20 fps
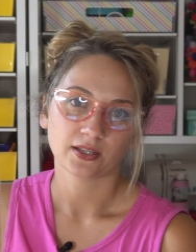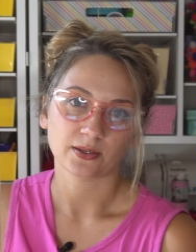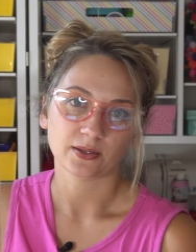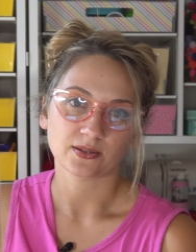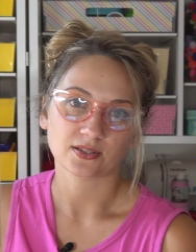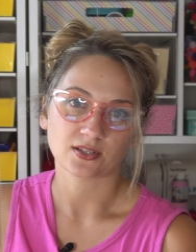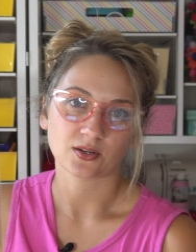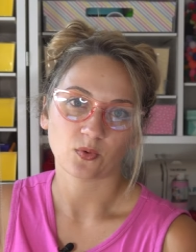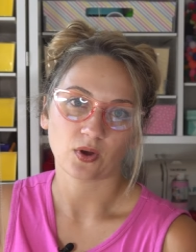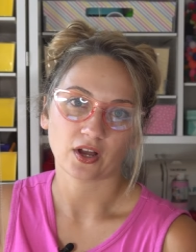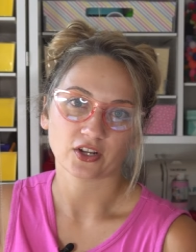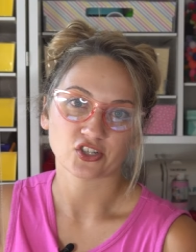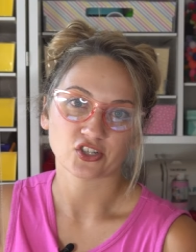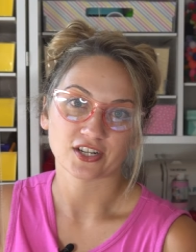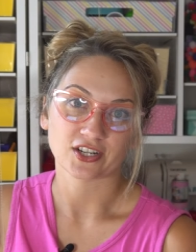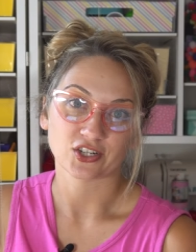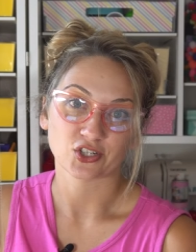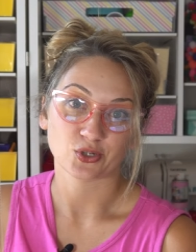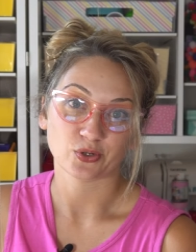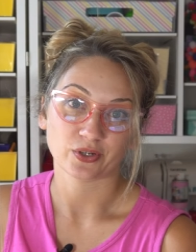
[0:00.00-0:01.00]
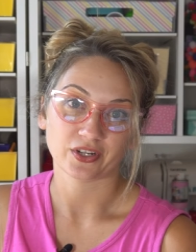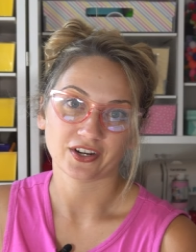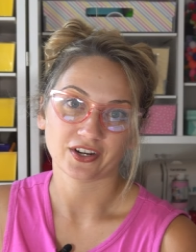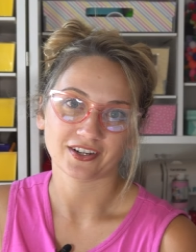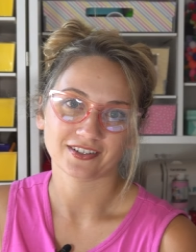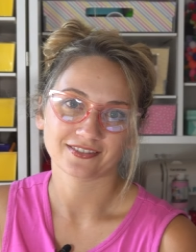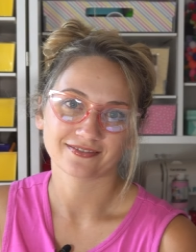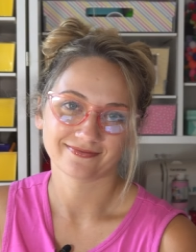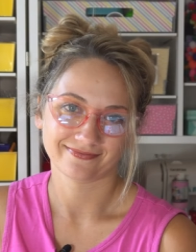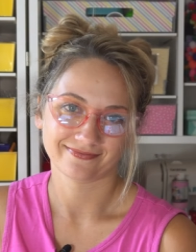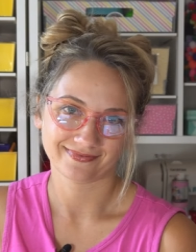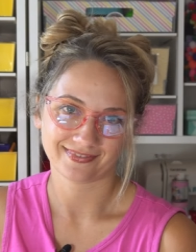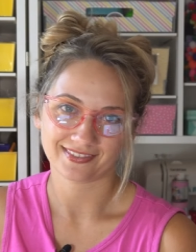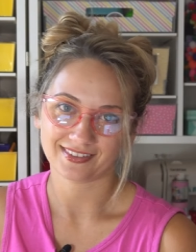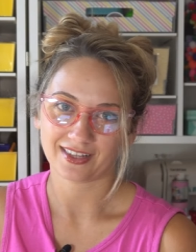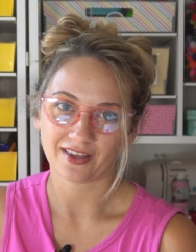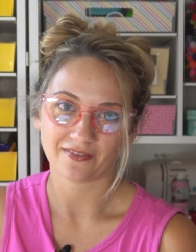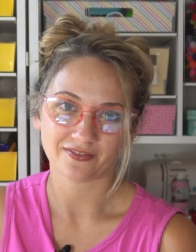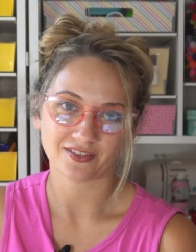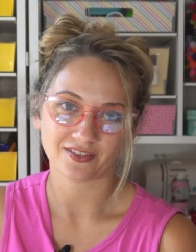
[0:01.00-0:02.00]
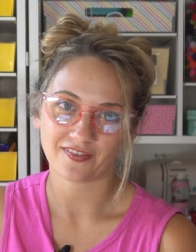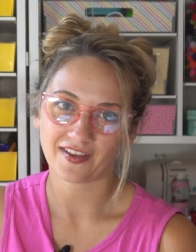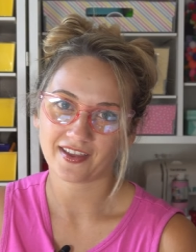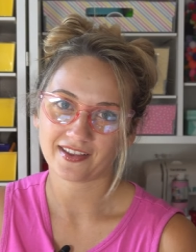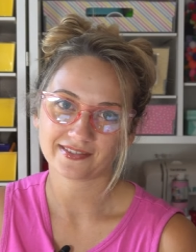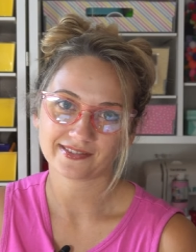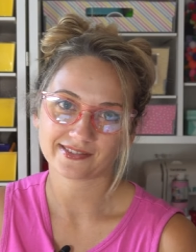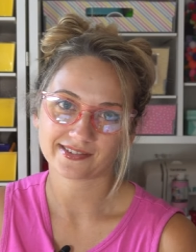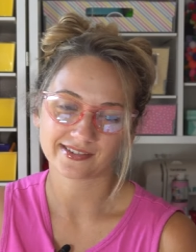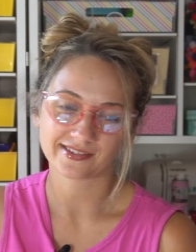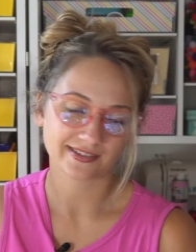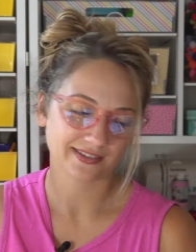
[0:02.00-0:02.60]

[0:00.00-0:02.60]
used to watch Nick Jr.? Loved Face.